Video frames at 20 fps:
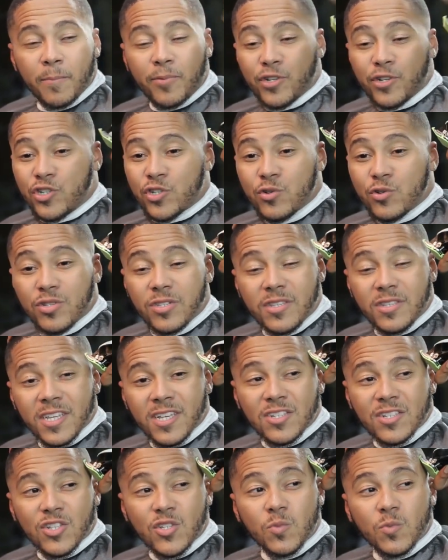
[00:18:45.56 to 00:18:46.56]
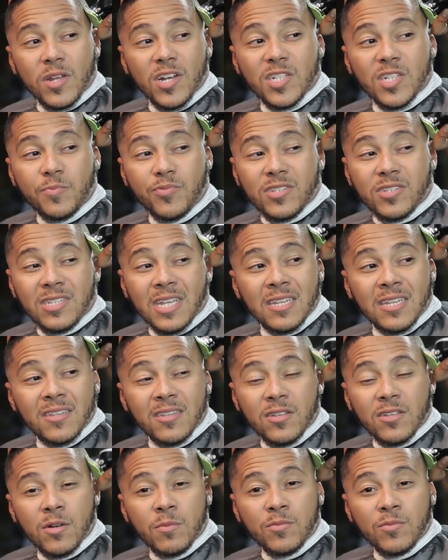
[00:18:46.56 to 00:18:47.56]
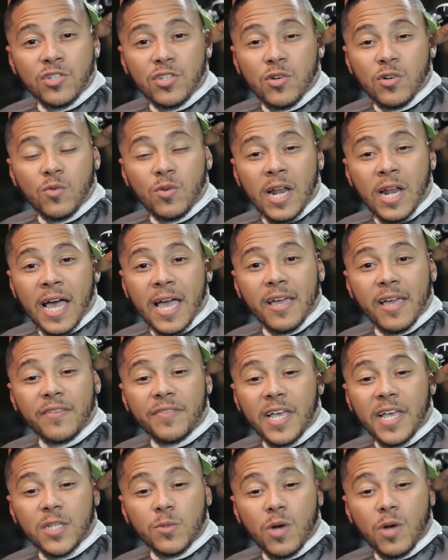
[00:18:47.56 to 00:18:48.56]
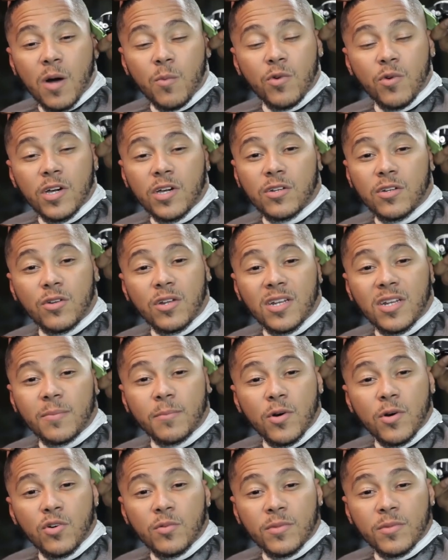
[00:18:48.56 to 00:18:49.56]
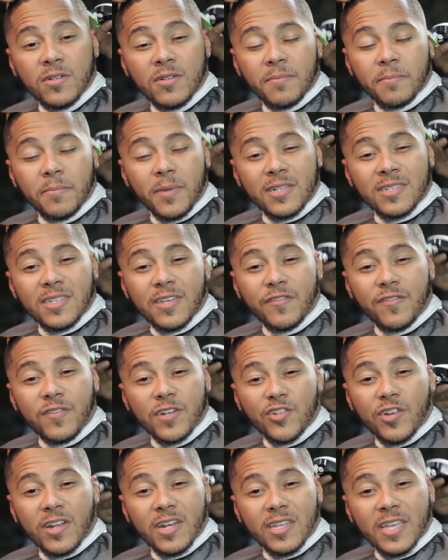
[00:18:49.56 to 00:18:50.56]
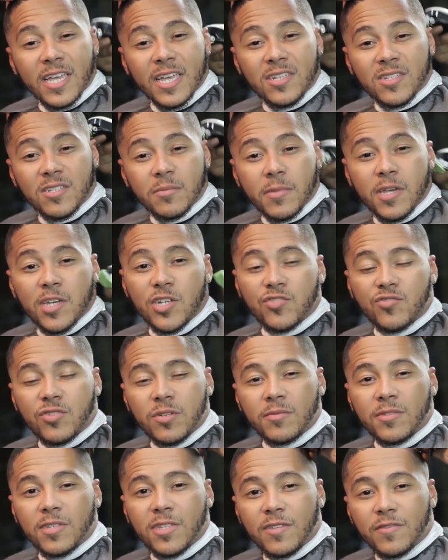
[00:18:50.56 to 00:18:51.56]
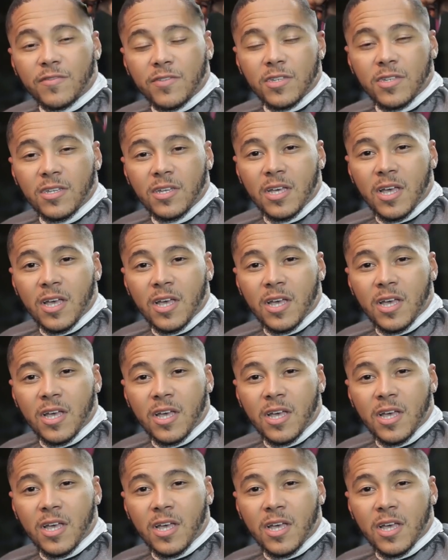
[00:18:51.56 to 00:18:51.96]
produce things as well as present them. So like that's what I'm working on at the moment, but definitely trying to get into mainstream TV.